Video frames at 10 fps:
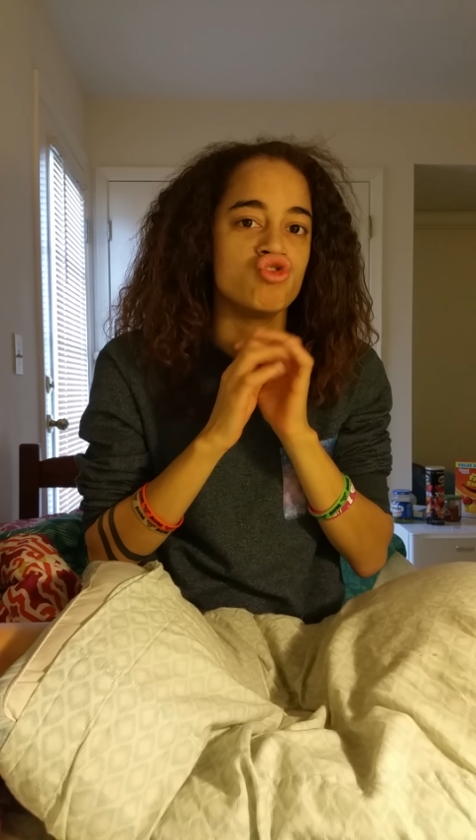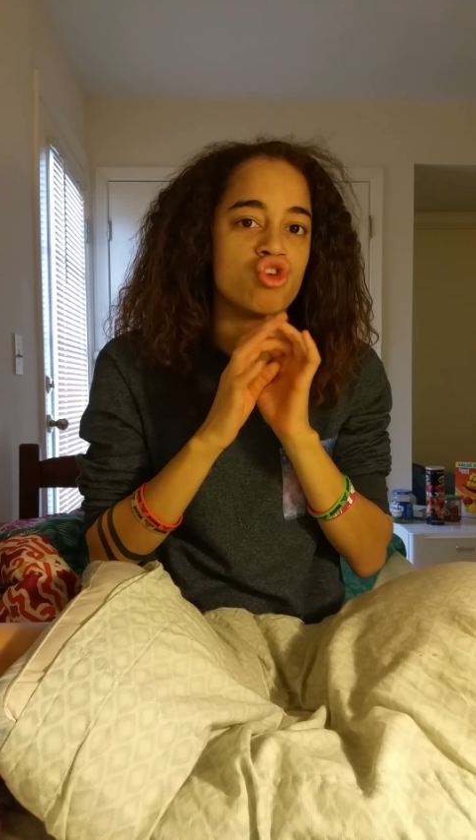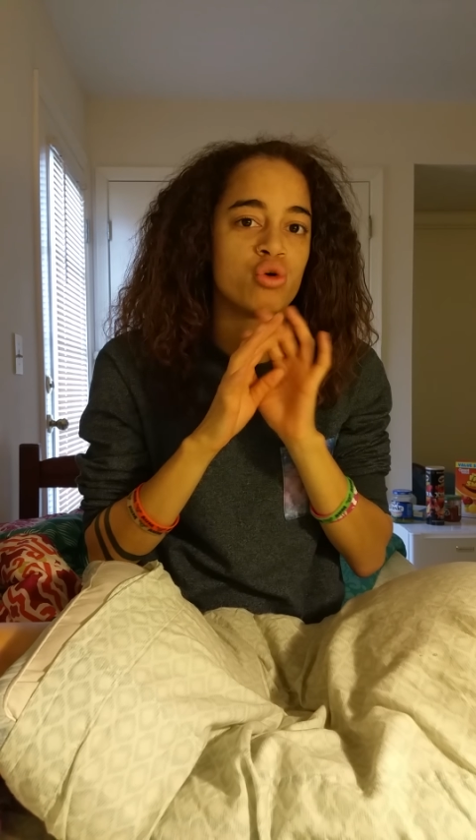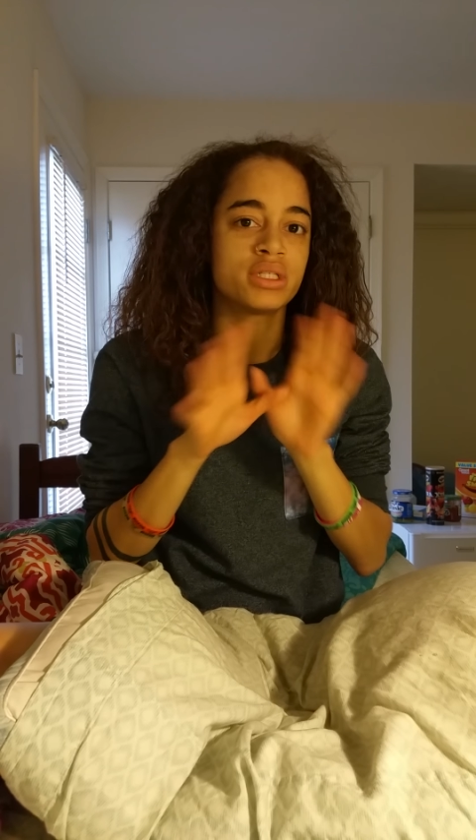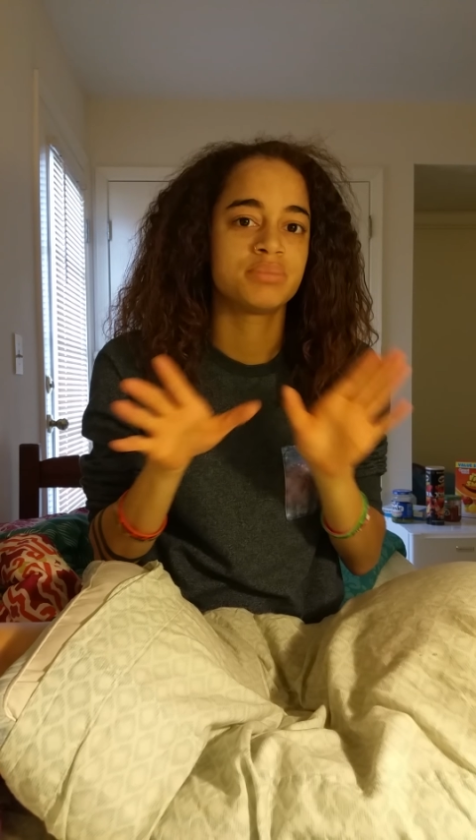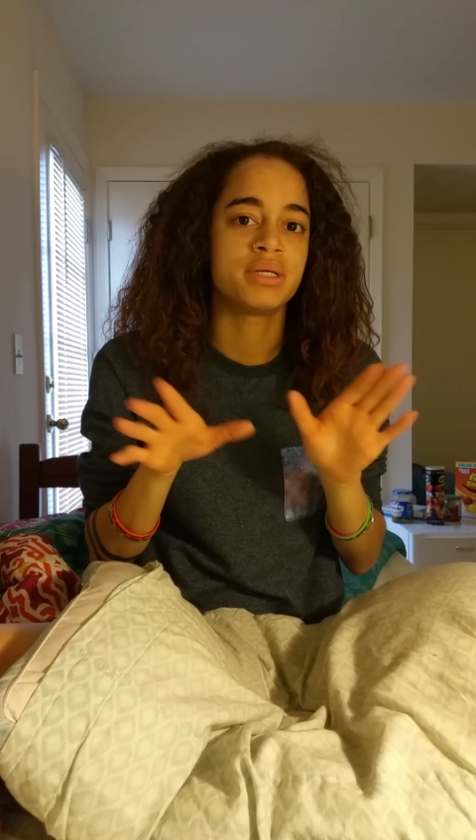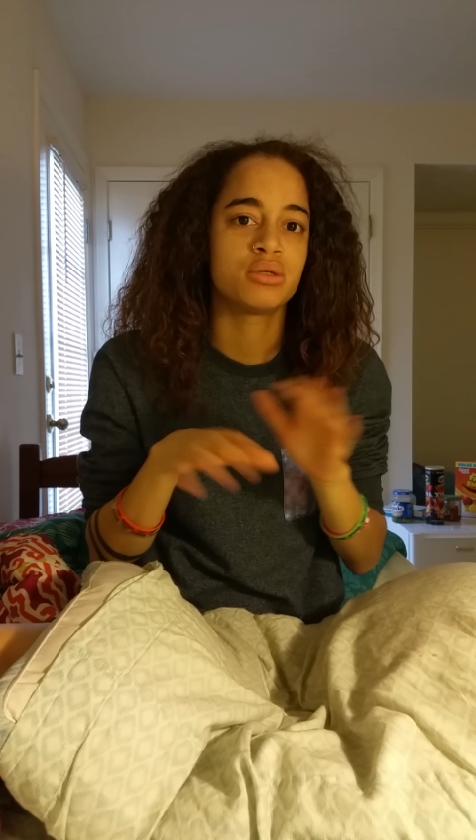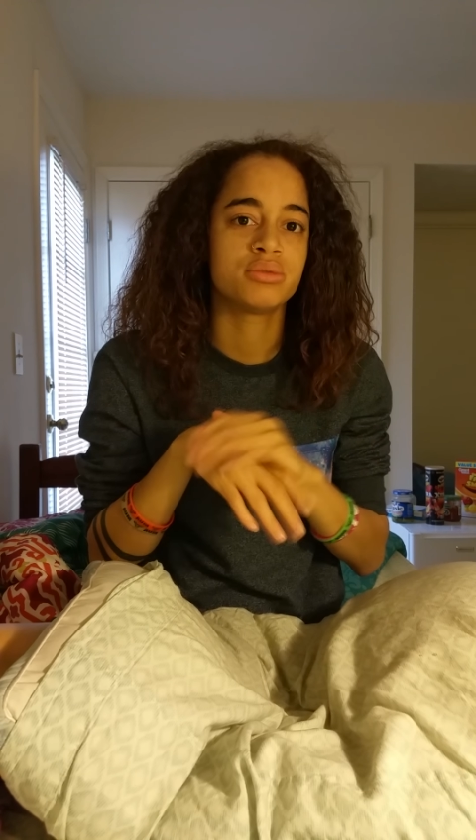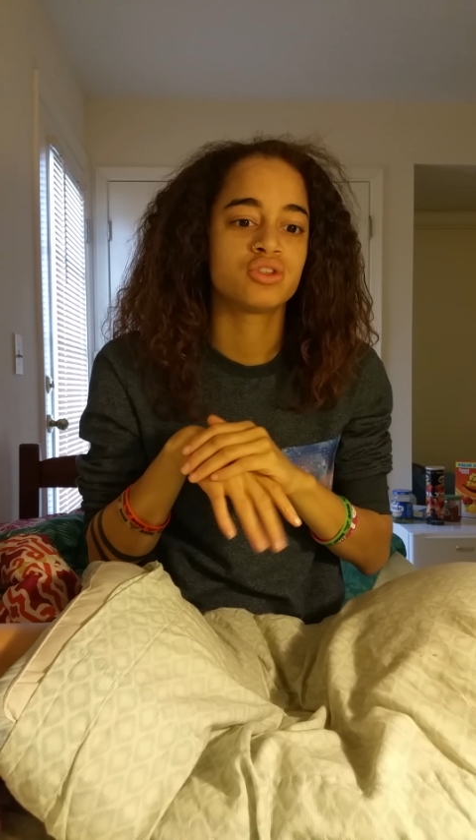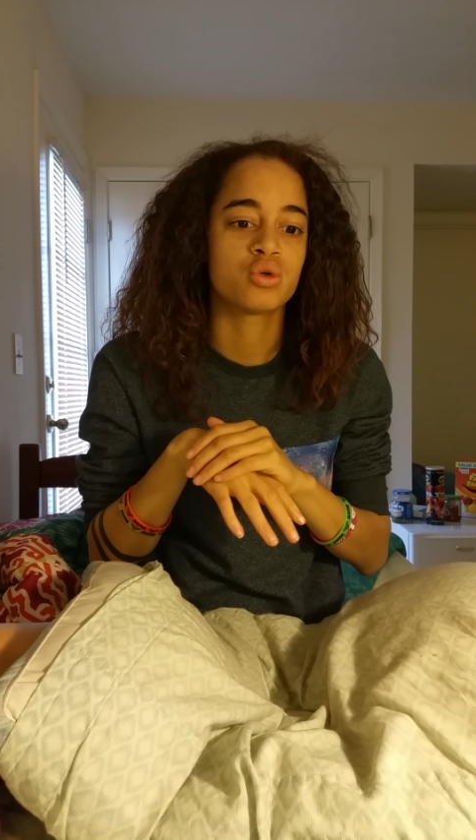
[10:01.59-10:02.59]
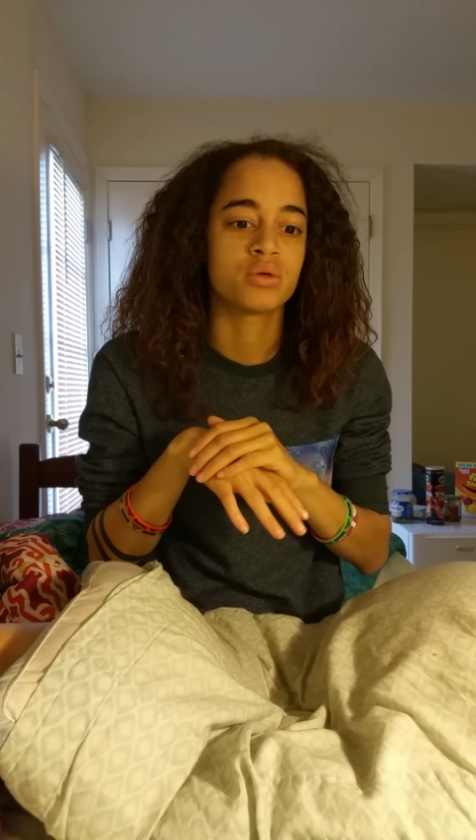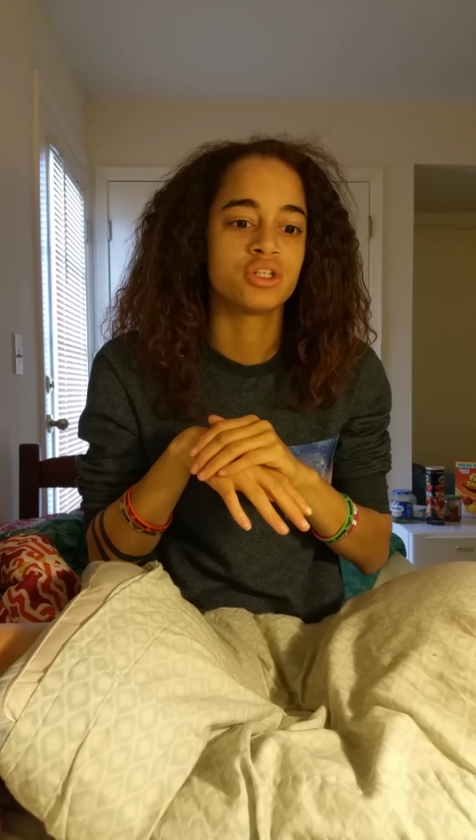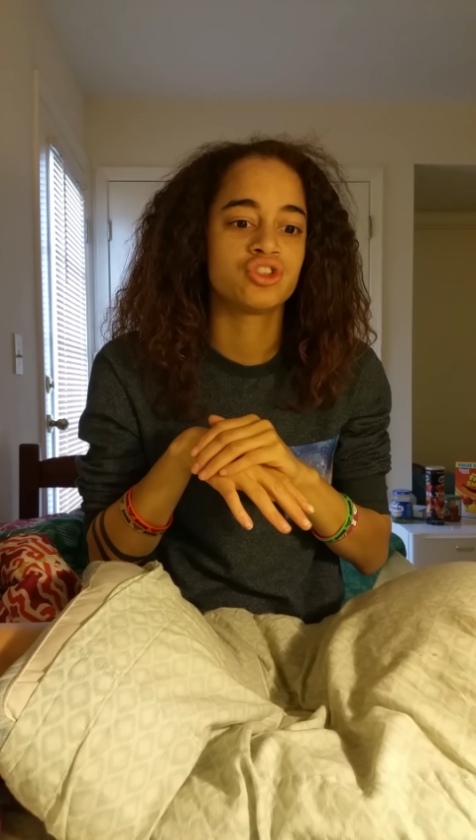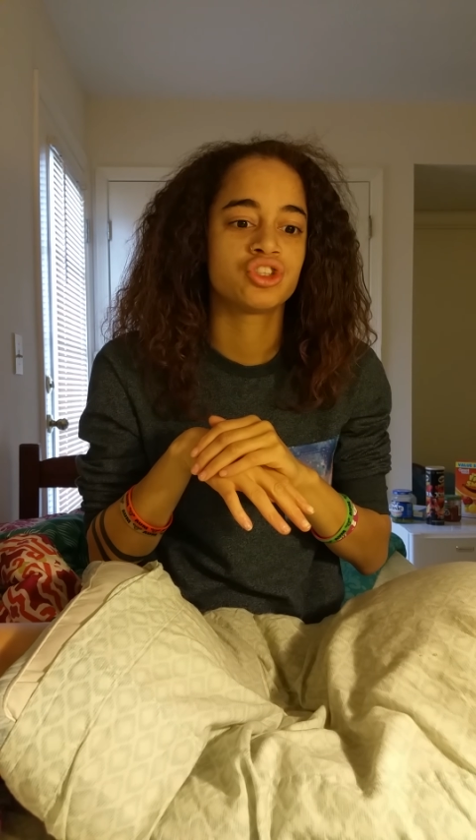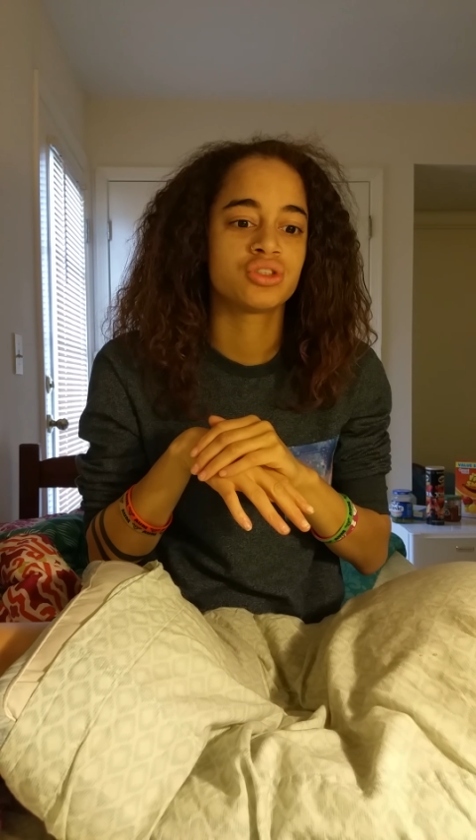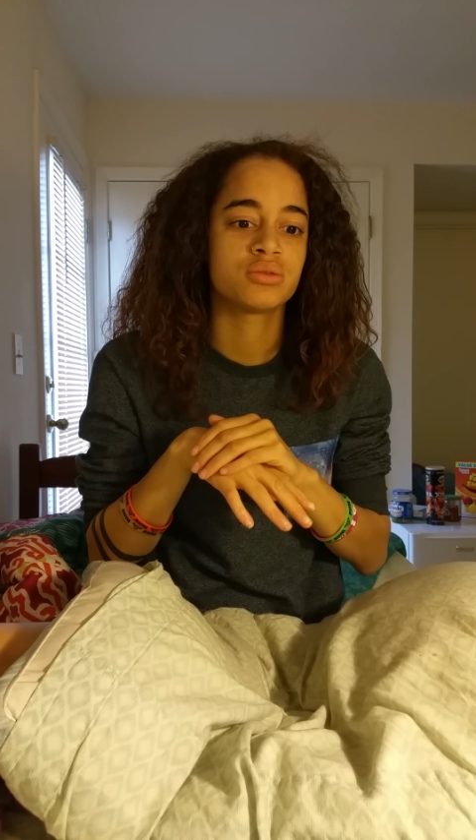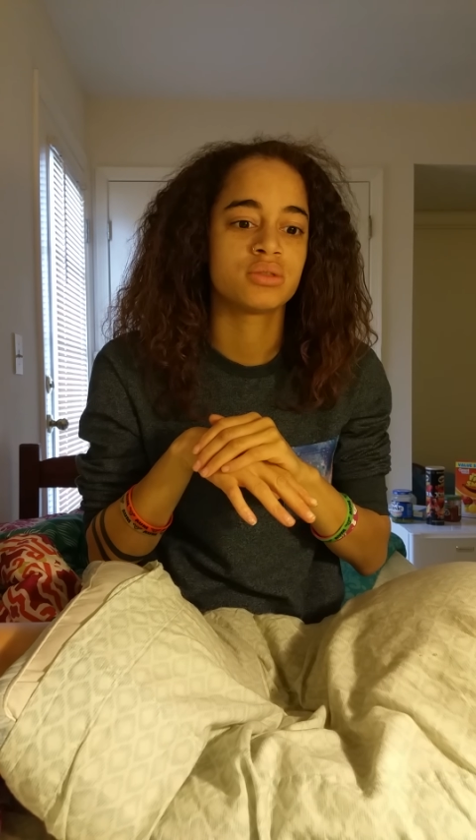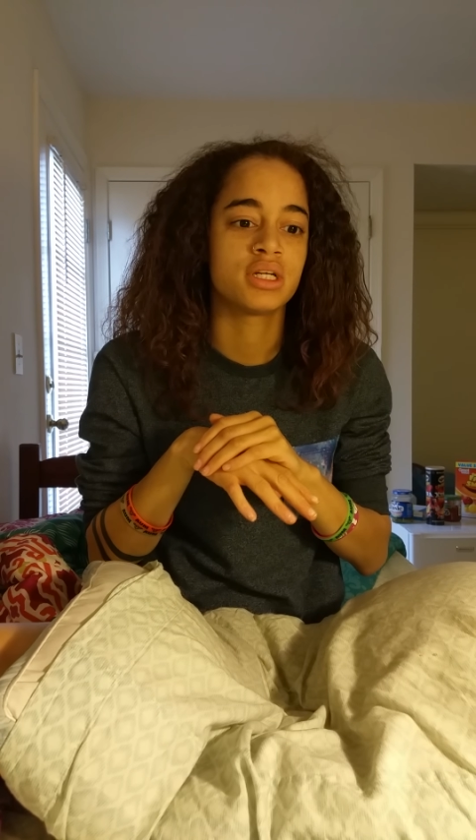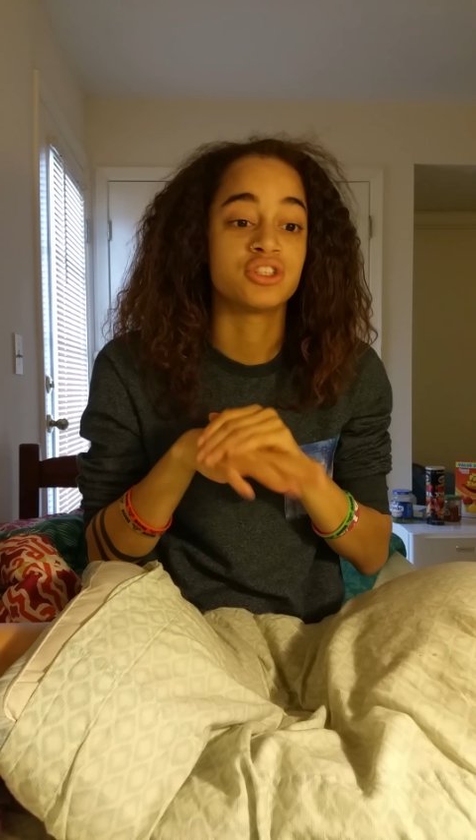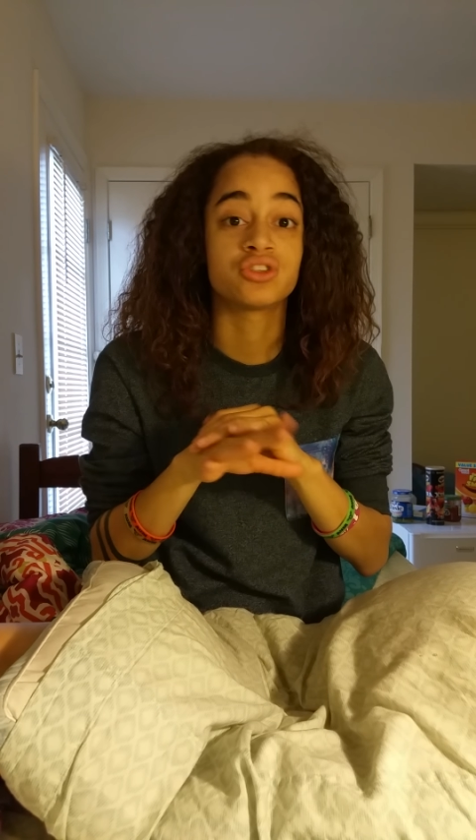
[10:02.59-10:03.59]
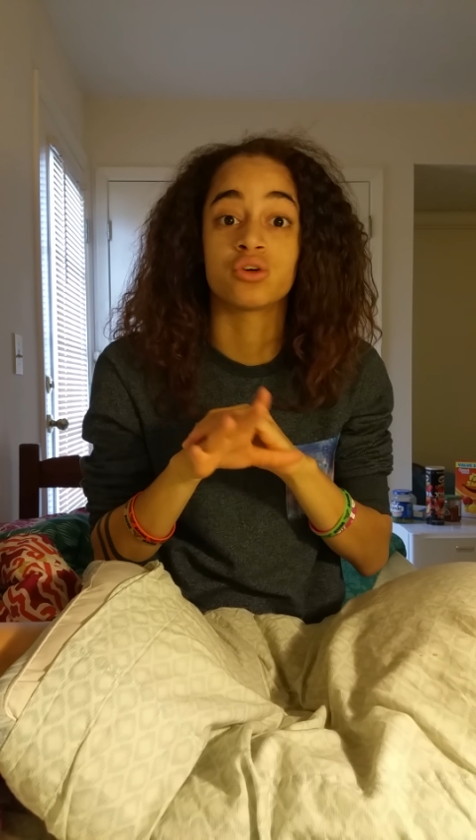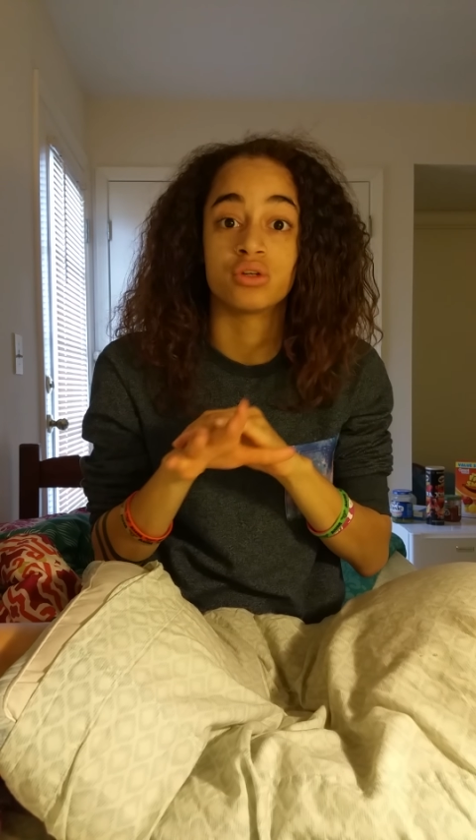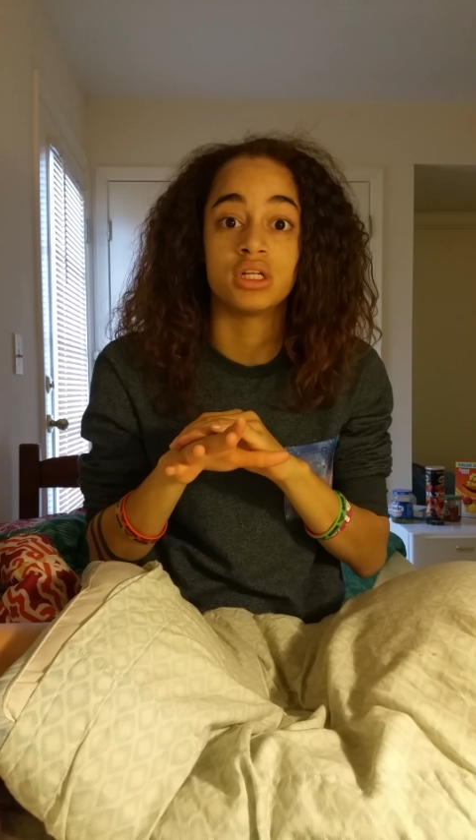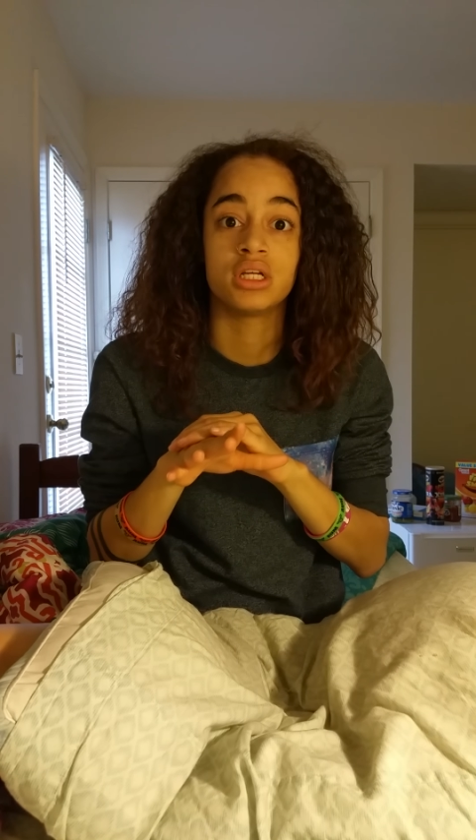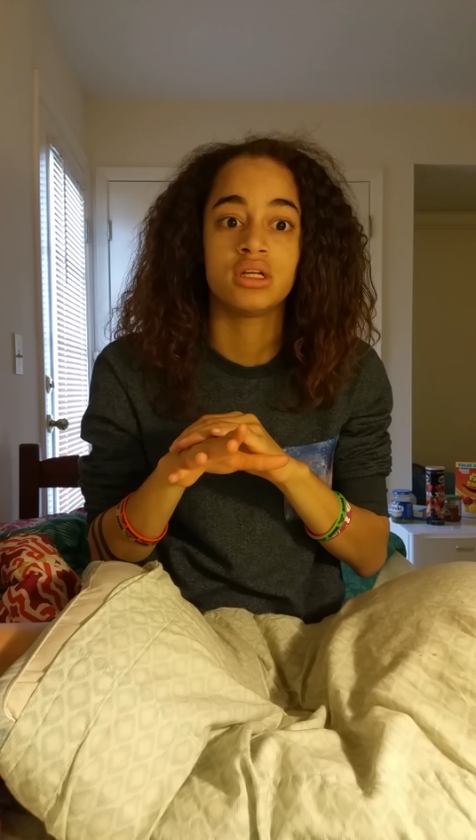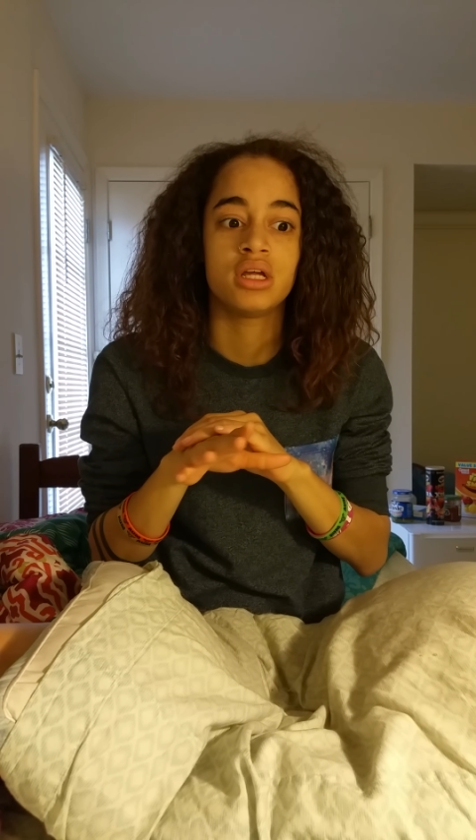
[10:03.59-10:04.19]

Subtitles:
No expandable storage externally.